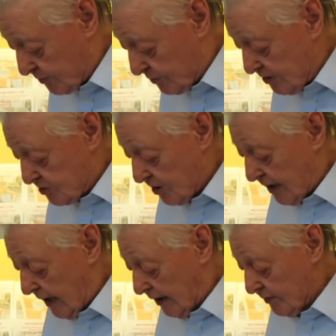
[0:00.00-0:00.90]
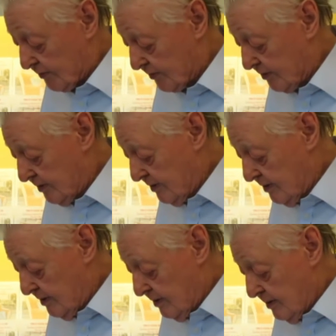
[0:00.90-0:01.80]
could reach her hand,
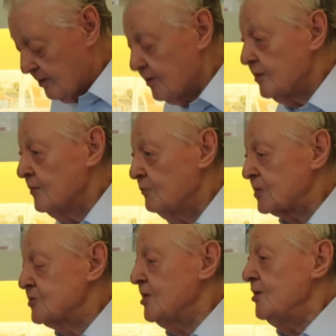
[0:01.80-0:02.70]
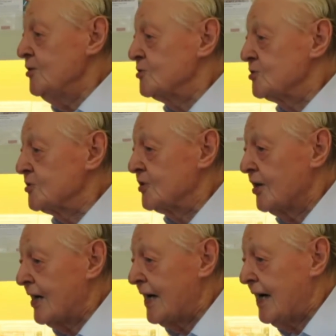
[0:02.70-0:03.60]
but she loosened
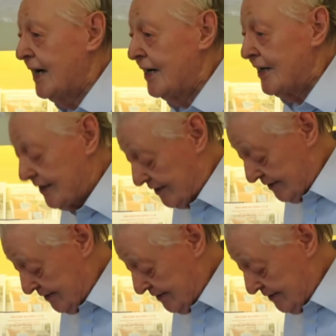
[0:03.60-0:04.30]
her hair